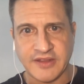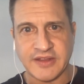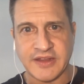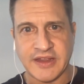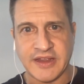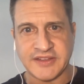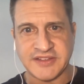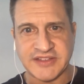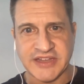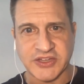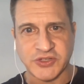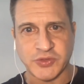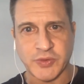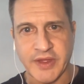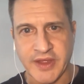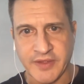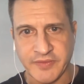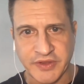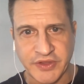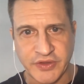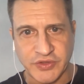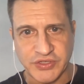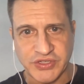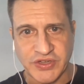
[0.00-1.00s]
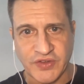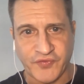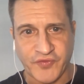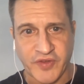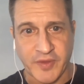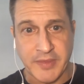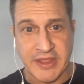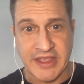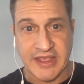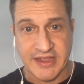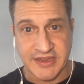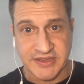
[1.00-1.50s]
and sexual evolution for
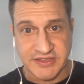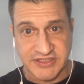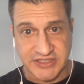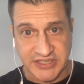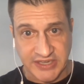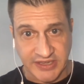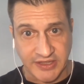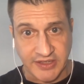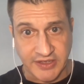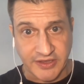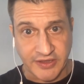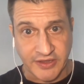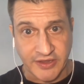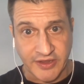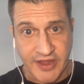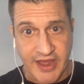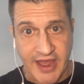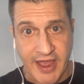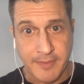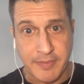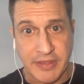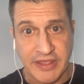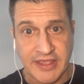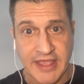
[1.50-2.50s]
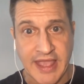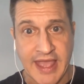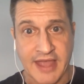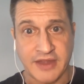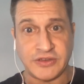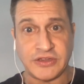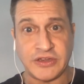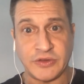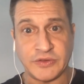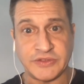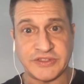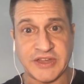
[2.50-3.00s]
me until I
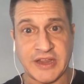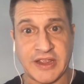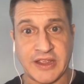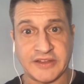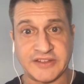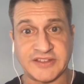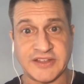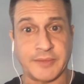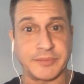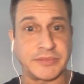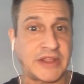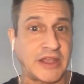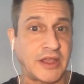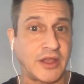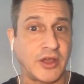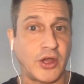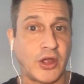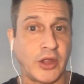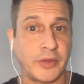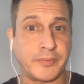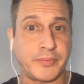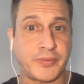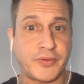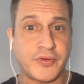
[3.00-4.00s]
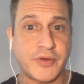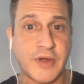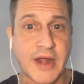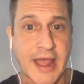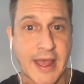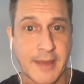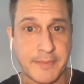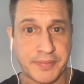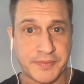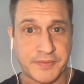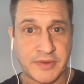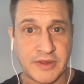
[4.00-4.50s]
began using something called
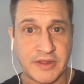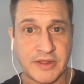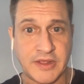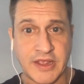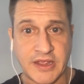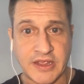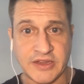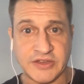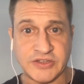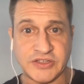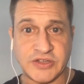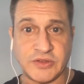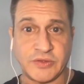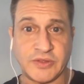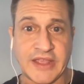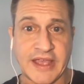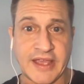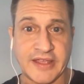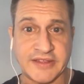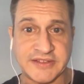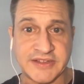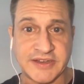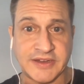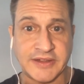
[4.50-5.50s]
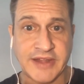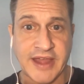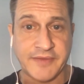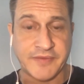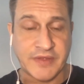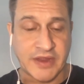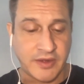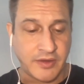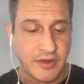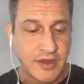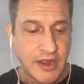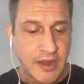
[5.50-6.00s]
PrEP in
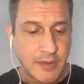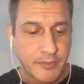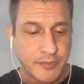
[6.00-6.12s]
2011.